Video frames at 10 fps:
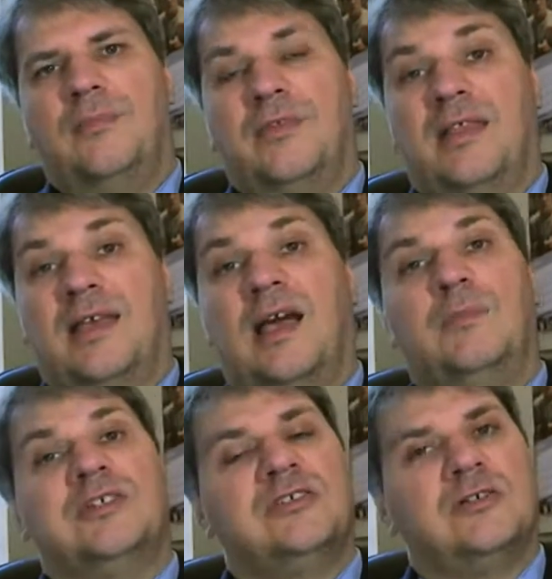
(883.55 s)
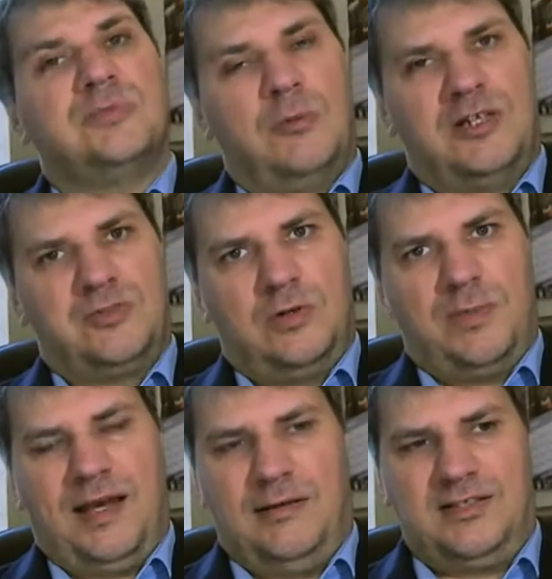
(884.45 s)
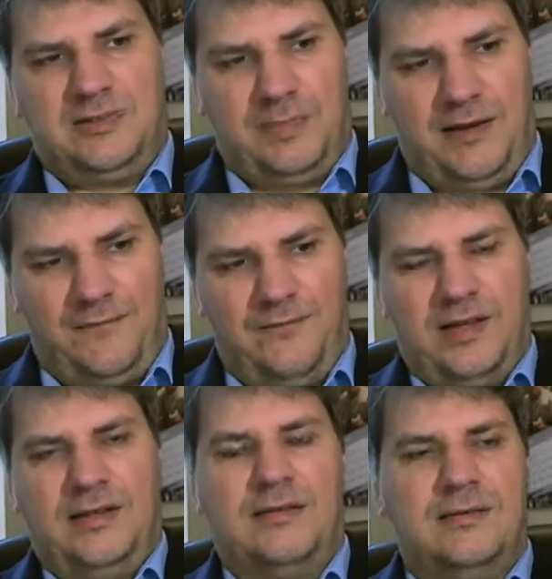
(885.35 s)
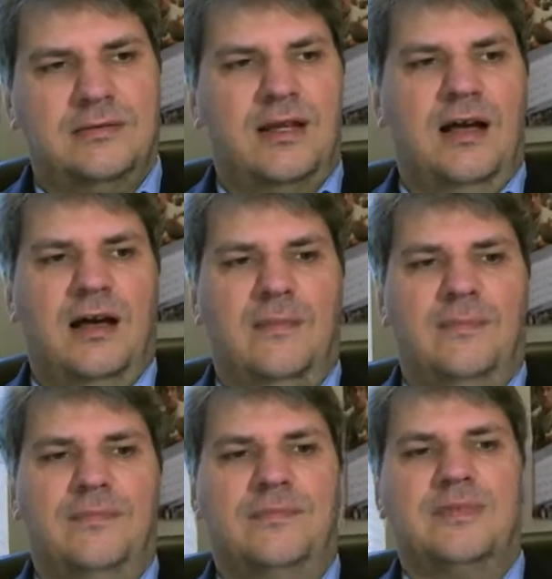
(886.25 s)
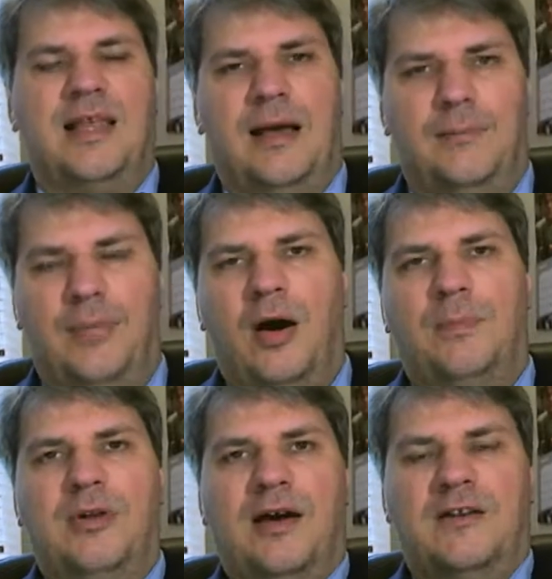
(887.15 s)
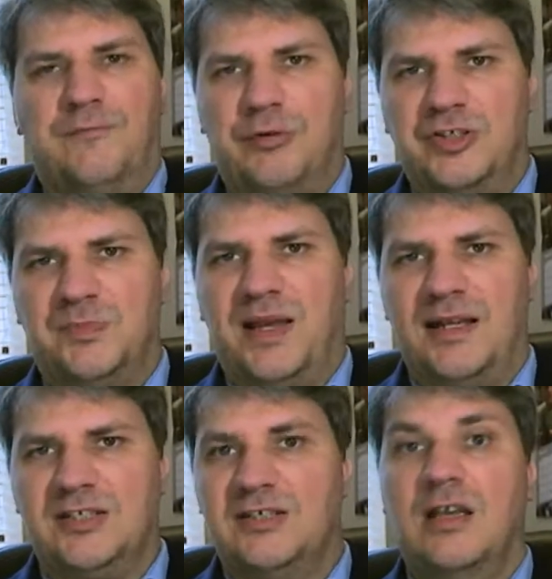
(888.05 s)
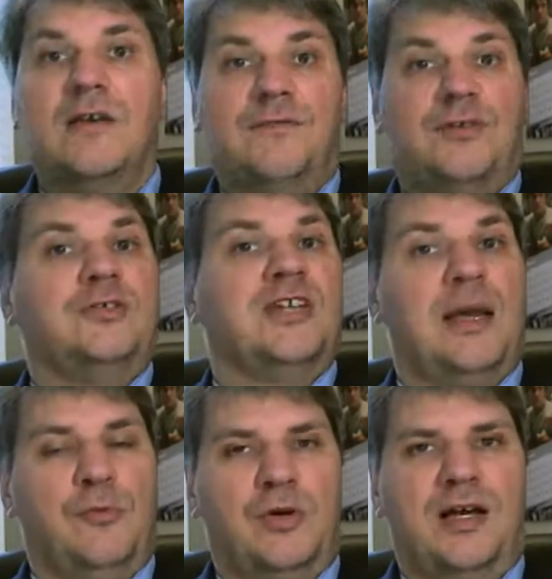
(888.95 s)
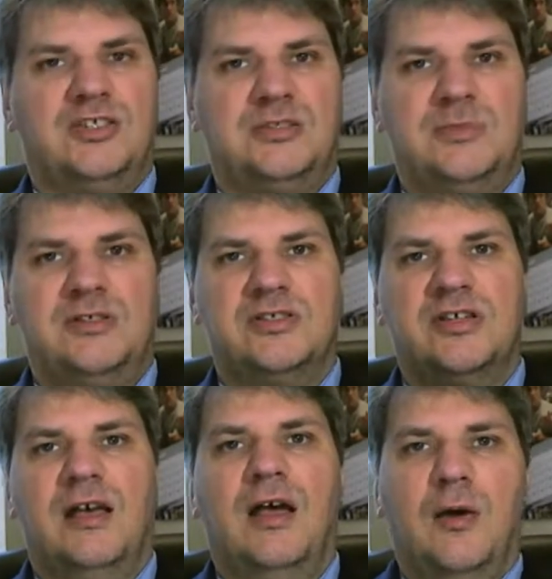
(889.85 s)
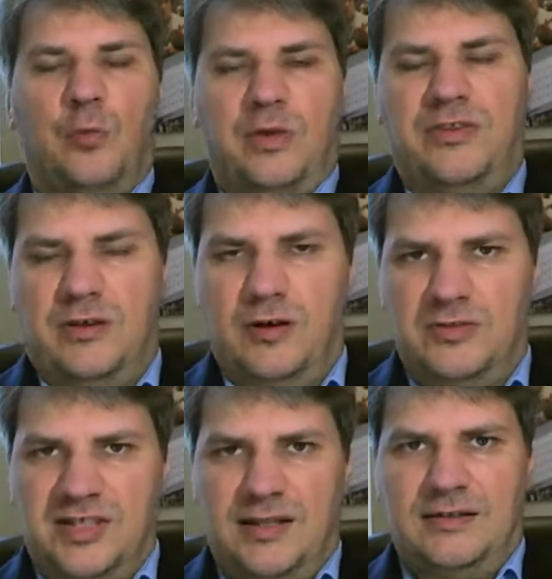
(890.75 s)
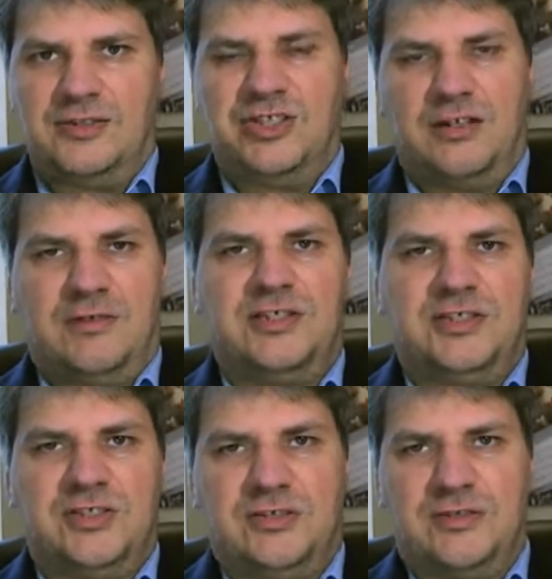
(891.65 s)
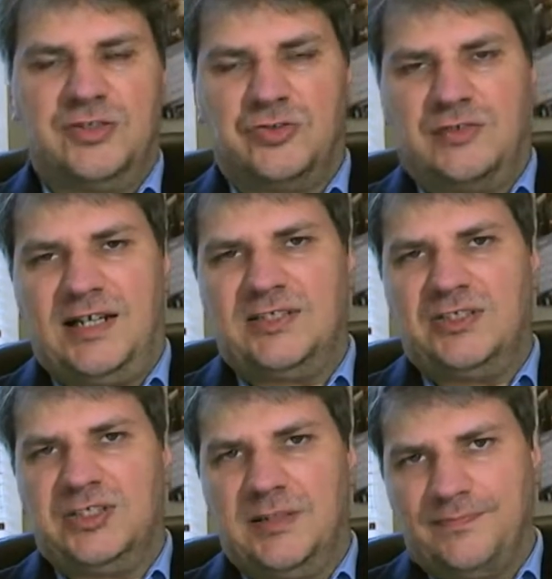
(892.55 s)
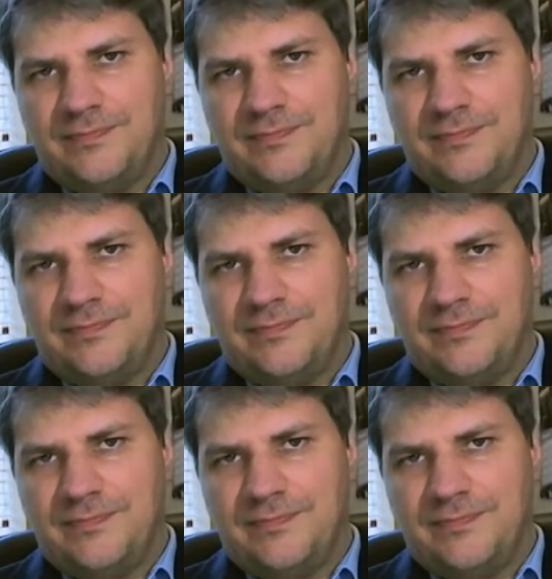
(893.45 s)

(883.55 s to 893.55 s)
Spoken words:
that they can, which is ultimately what it's all about. It's about filling that pipeline of prospects for you to get more customers with your content generation strategy.